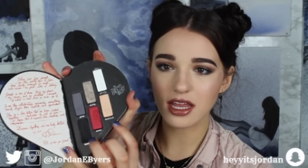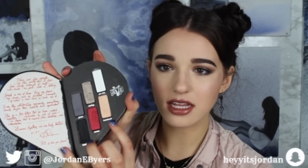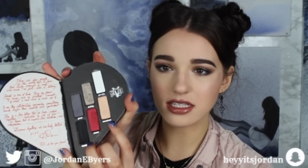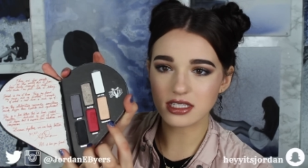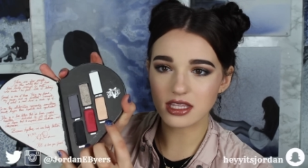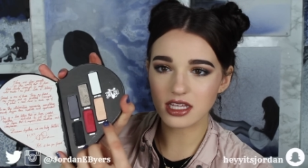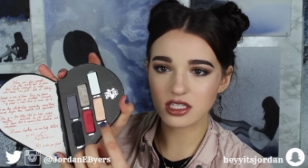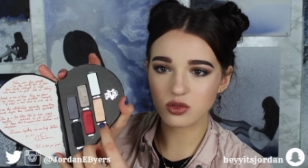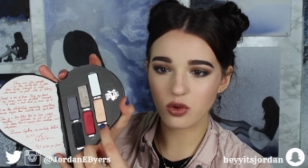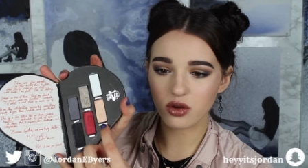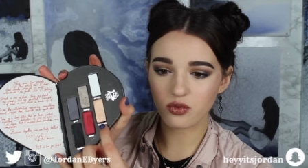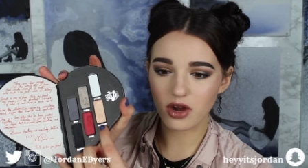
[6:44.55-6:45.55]
It is this
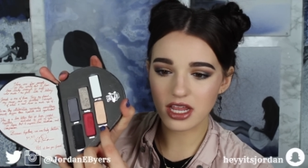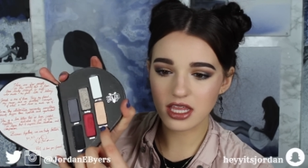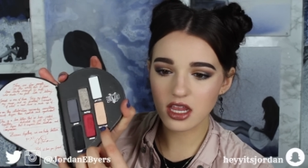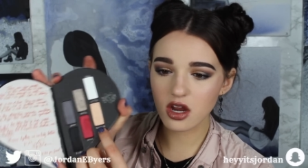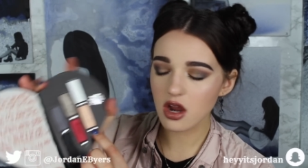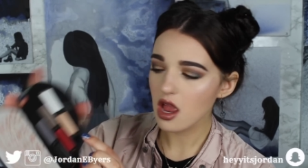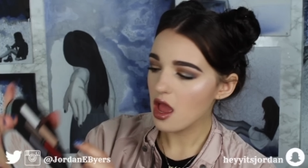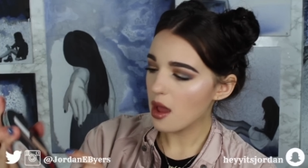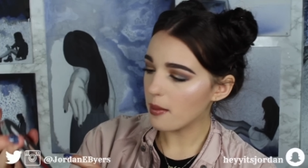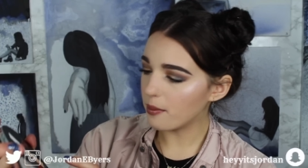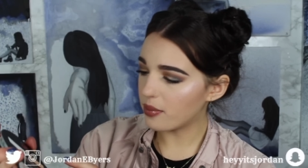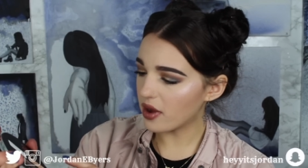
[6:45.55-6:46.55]
one right here,
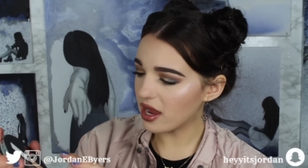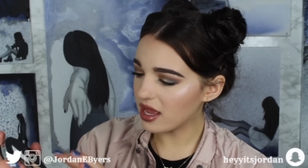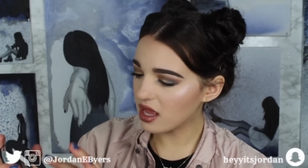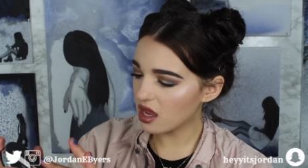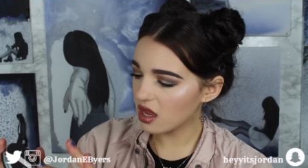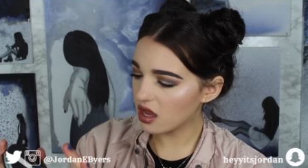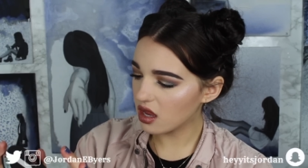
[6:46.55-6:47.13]
but